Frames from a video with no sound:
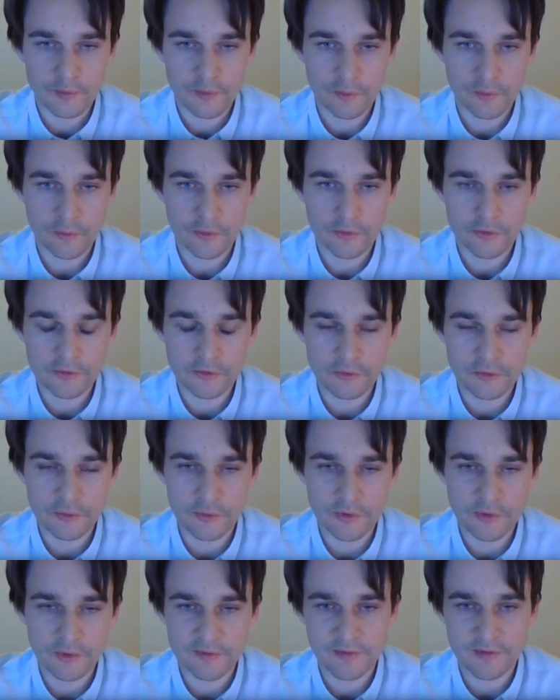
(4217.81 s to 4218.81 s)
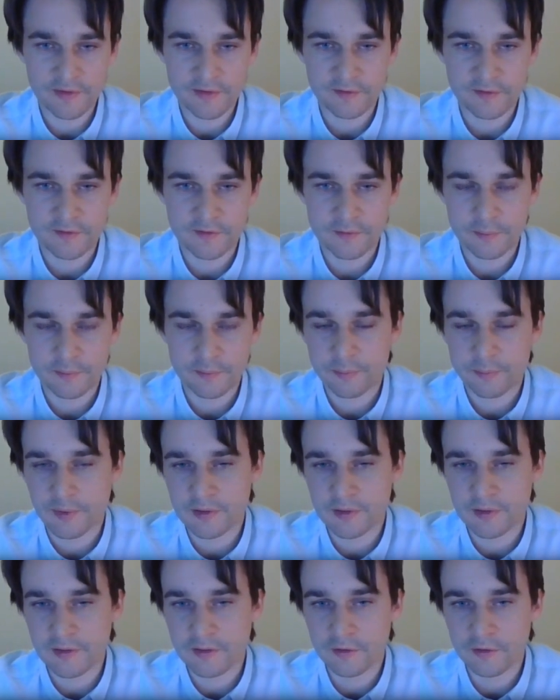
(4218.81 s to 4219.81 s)
He will do his test
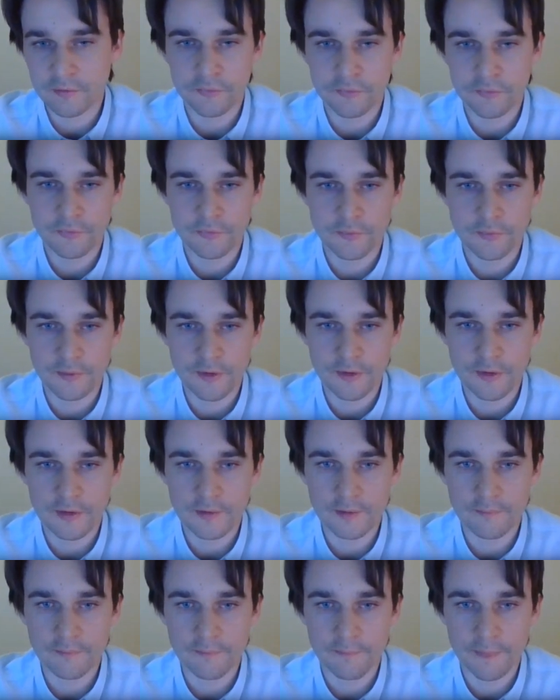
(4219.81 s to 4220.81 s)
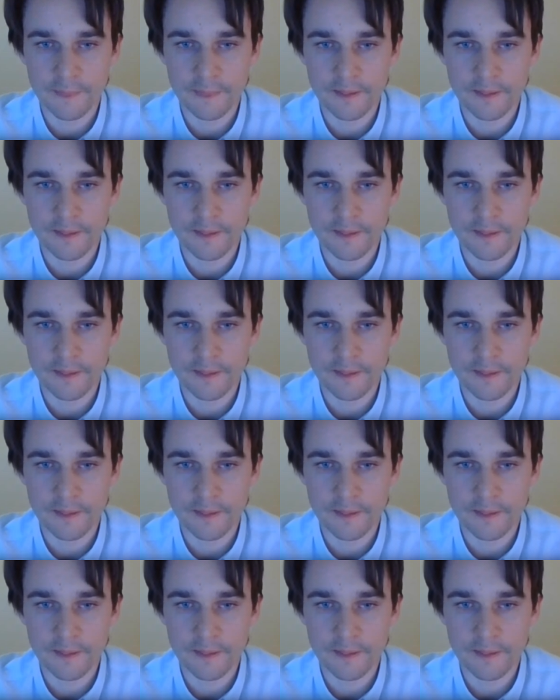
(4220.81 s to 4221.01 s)
by the end of um,